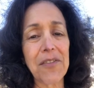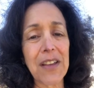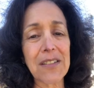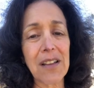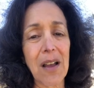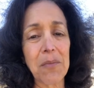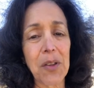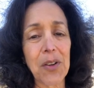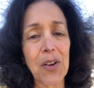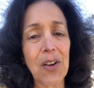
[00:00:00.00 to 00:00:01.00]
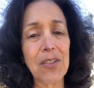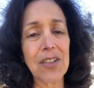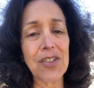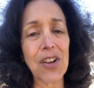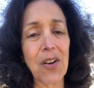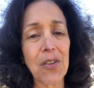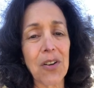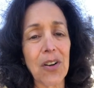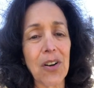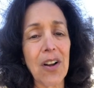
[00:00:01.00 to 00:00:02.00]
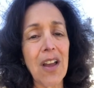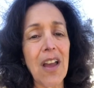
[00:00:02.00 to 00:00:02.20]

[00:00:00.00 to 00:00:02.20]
FaceTime with her to show her